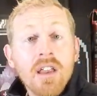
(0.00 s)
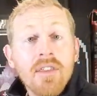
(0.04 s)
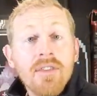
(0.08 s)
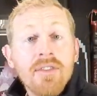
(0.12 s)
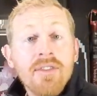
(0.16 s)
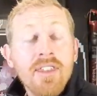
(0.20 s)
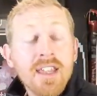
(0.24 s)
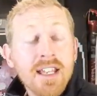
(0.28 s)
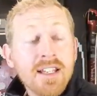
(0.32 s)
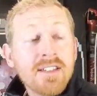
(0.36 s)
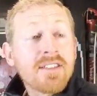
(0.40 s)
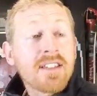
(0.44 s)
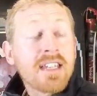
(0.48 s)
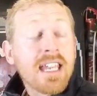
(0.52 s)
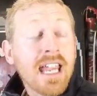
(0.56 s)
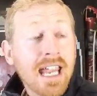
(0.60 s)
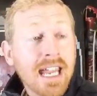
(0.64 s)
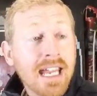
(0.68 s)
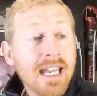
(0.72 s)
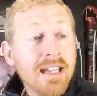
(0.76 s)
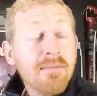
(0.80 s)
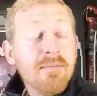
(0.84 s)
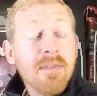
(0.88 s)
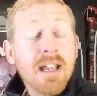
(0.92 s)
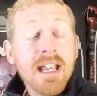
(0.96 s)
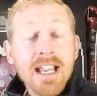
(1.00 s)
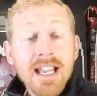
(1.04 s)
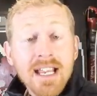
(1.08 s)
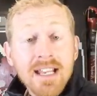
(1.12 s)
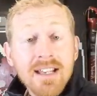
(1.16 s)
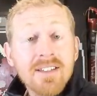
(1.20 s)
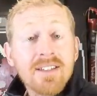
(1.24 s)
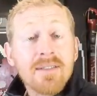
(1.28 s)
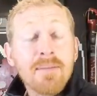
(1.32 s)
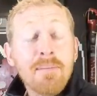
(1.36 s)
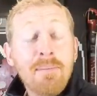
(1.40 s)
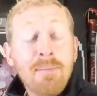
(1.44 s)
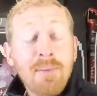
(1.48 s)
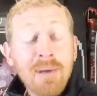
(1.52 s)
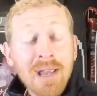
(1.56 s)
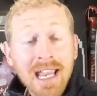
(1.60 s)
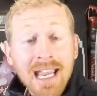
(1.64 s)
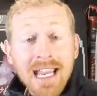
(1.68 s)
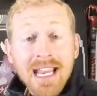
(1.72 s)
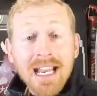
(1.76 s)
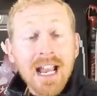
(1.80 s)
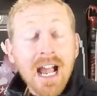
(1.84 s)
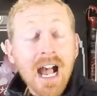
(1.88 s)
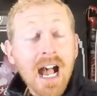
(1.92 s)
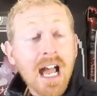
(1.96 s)
This game is
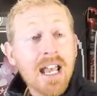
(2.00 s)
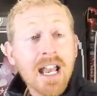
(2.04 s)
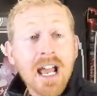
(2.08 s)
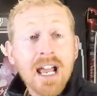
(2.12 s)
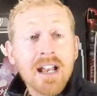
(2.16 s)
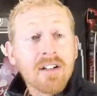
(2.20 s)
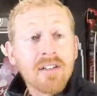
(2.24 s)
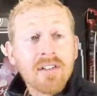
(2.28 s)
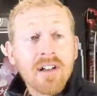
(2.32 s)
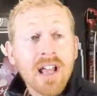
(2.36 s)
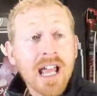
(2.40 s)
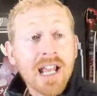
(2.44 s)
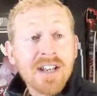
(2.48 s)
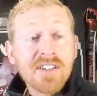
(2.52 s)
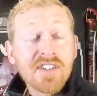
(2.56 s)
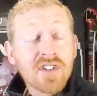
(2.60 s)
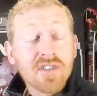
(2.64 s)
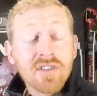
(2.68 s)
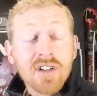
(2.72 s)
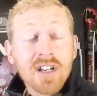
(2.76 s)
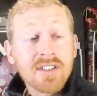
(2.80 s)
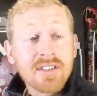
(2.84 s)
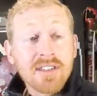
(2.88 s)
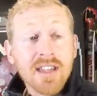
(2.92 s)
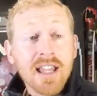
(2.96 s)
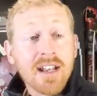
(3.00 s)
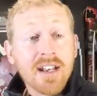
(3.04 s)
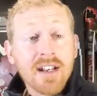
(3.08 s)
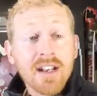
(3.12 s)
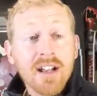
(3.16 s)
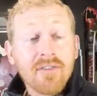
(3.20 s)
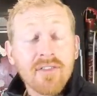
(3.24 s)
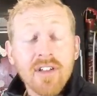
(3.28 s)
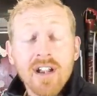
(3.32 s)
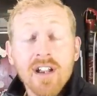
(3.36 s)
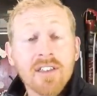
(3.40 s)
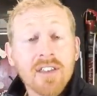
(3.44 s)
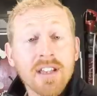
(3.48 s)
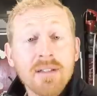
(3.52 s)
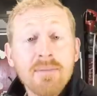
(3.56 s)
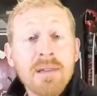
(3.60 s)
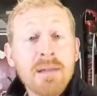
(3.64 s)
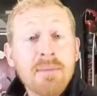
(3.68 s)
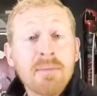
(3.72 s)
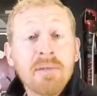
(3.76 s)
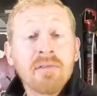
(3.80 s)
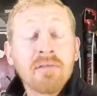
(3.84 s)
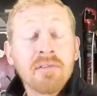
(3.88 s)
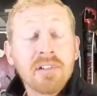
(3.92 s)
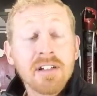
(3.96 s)
big. And I don't know how to stress that enough. I don't think
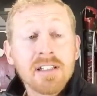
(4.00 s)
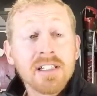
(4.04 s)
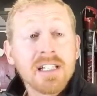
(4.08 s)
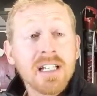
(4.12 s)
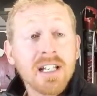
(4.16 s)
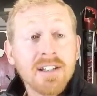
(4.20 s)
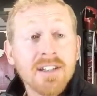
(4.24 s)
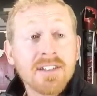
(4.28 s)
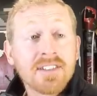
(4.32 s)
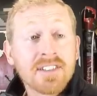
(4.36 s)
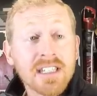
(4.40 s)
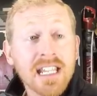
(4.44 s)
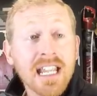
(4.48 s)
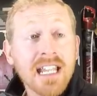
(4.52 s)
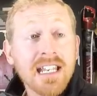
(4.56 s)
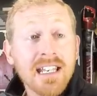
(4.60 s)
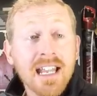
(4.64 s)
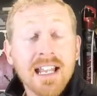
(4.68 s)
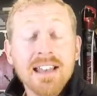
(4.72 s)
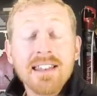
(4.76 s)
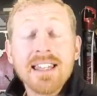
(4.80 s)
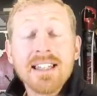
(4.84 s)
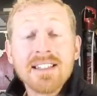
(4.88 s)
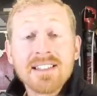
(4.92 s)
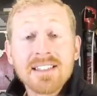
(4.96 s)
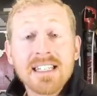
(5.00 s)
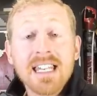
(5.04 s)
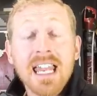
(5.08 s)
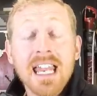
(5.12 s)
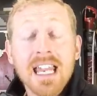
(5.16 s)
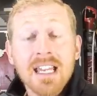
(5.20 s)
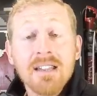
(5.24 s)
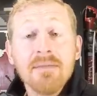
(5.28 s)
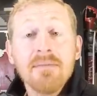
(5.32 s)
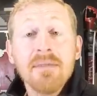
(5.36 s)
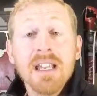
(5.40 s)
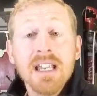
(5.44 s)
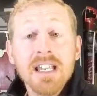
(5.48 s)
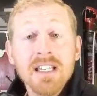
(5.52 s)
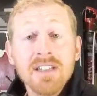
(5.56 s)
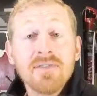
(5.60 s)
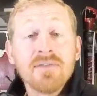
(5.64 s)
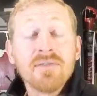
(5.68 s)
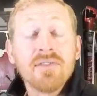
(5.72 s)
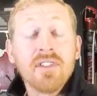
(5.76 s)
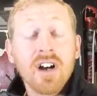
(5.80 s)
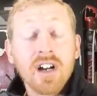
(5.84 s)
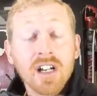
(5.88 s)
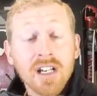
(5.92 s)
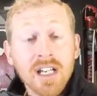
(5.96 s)
people really understand that. This game is
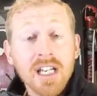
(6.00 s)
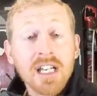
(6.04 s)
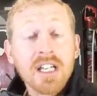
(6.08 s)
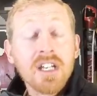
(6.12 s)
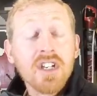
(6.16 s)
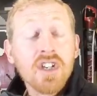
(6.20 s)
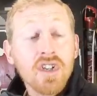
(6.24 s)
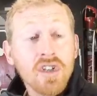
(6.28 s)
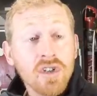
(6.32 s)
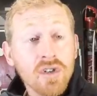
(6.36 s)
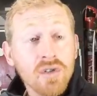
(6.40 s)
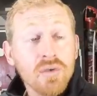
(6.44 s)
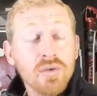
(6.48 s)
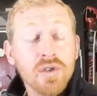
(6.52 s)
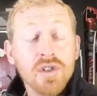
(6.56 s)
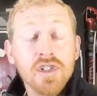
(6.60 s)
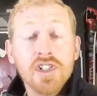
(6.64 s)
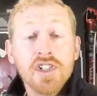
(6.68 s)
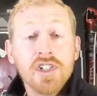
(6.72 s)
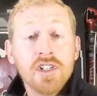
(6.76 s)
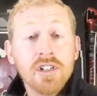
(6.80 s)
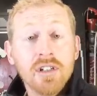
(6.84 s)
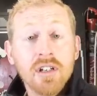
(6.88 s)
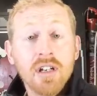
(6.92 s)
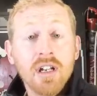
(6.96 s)
fucking huge.